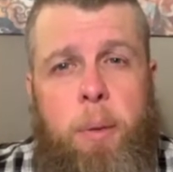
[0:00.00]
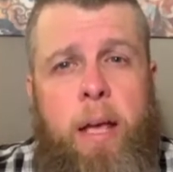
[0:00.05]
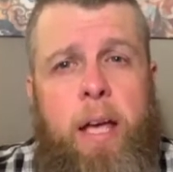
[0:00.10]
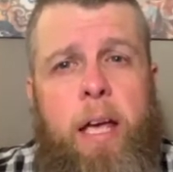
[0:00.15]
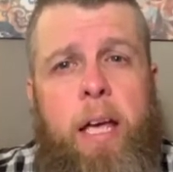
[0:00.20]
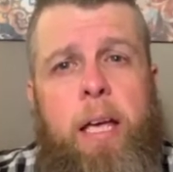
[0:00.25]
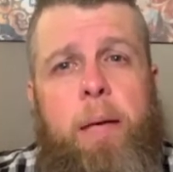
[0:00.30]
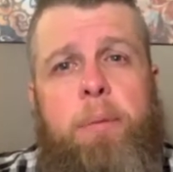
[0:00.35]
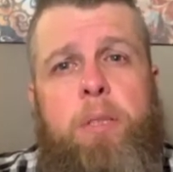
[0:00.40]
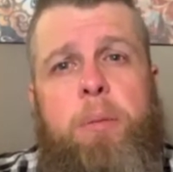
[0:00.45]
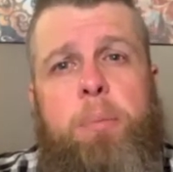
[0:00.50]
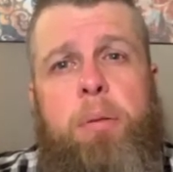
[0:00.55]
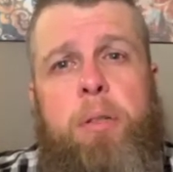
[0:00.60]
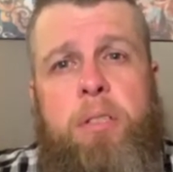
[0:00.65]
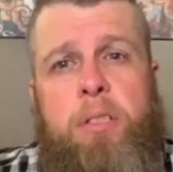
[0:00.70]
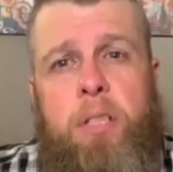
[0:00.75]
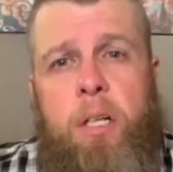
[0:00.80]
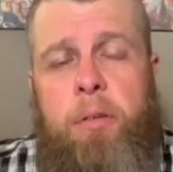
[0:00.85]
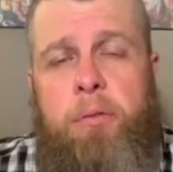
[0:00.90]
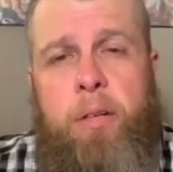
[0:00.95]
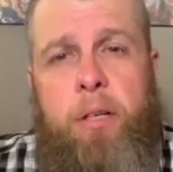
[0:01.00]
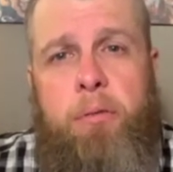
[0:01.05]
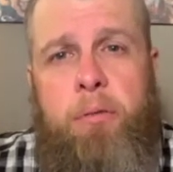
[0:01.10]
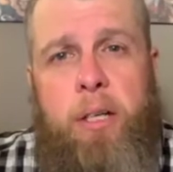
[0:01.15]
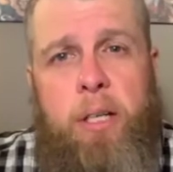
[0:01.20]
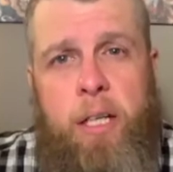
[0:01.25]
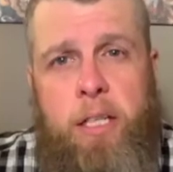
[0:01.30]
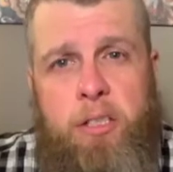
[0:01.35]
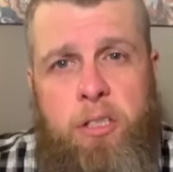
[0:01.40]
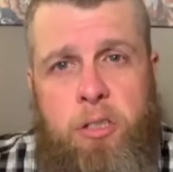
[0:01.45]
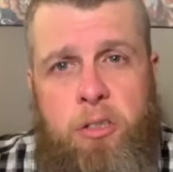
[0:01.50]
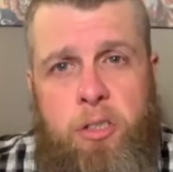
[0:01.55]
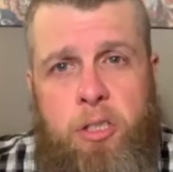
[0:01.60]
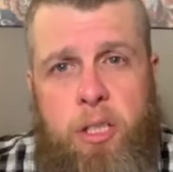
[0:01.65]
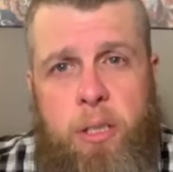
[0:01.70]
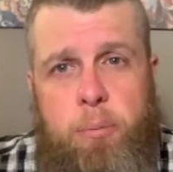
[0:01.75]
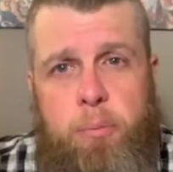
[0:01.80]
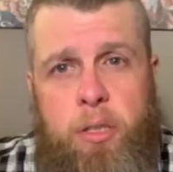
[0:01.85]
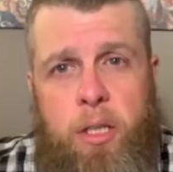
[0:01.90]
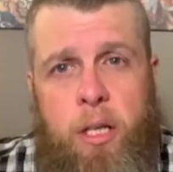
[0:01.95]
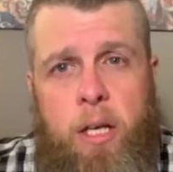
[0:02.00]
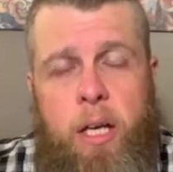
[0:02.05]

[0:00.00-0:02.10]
He was preserving relationships.